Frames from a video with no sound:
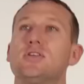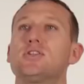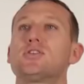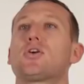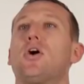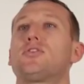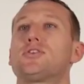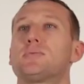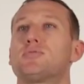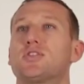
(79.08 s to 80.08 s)
This is called
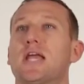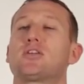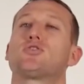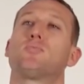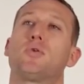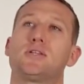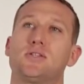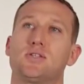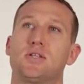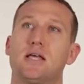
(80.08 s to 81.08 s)
the substantial
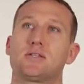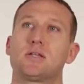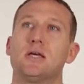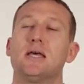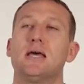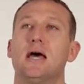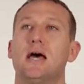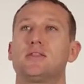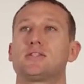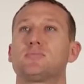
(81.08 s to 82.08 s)
presence test.
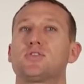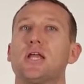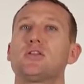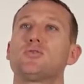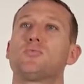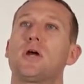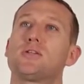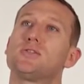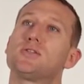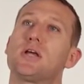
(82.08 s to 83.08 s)
The substantial
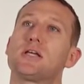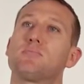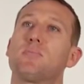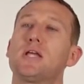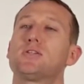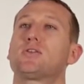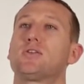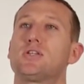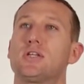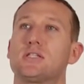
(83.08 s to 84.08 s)
presence test
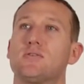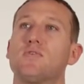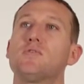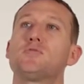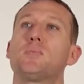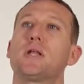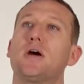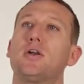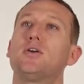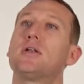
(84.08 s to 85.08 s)
basically says if you spent
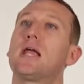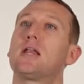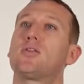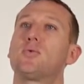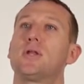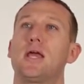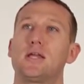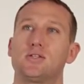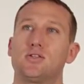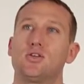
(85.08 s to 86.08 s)
183
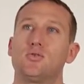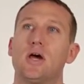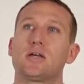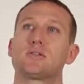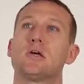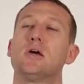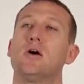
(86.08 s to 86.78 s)
days in the U.S.